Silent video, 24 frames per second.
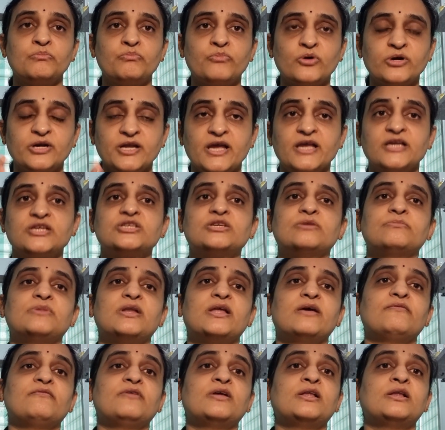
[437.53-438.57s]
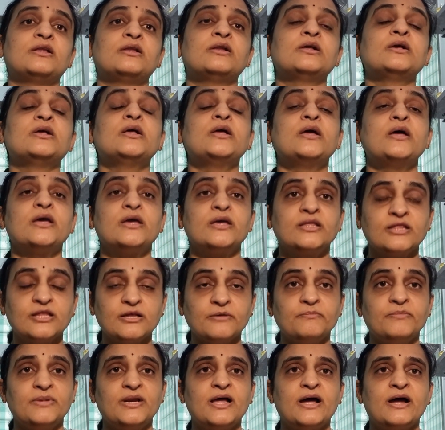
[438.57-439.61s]
potassium level in the
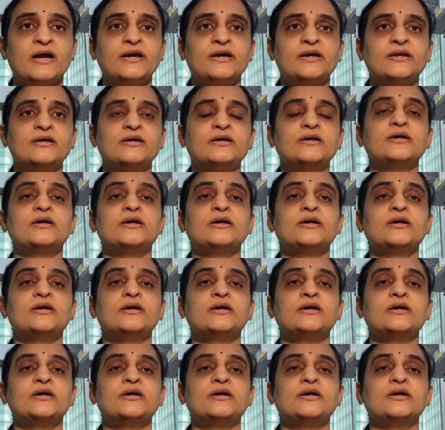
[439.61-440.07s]
blood.